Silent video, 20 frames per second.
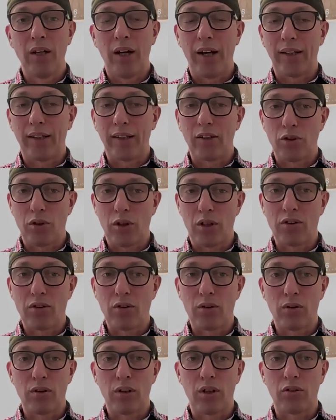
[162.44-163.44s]
I can
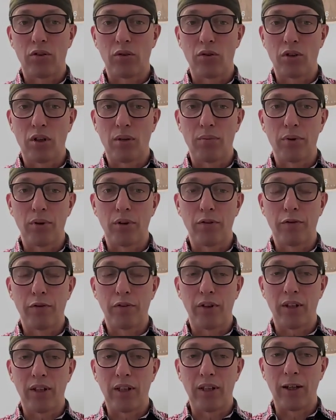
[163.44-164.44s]
trust her not to jump off
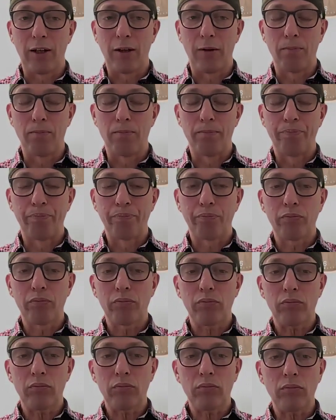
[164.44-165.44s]
the
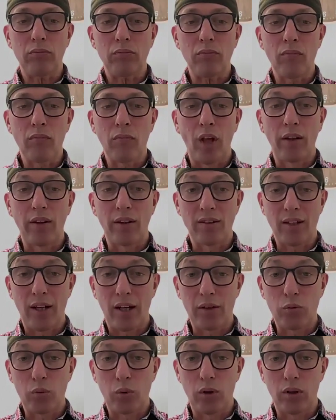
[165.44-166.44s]

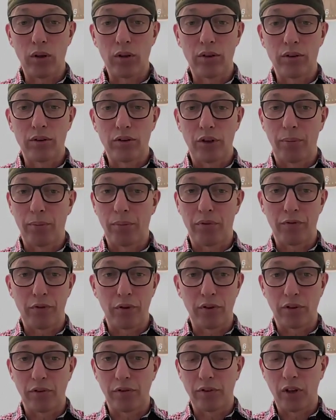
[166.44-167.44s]
sidewalk, jump in
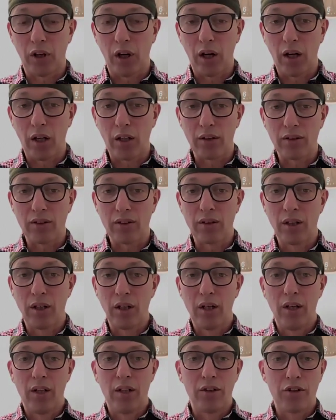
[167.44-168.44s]
front of cars,
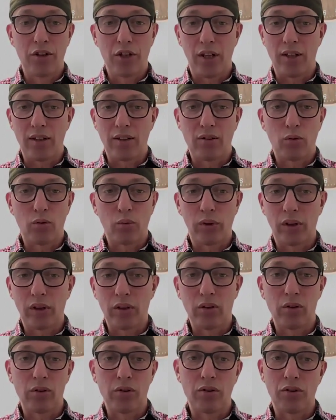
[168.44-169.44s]
chase
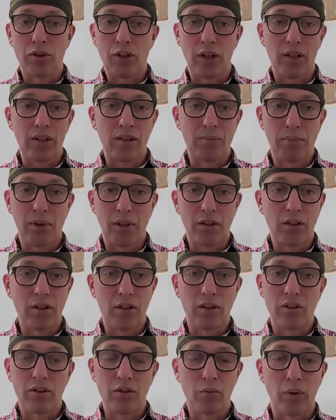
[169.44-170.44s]
squirrels, chase
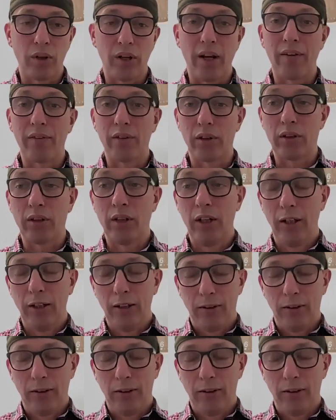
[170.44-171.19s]
pigeons, whatever.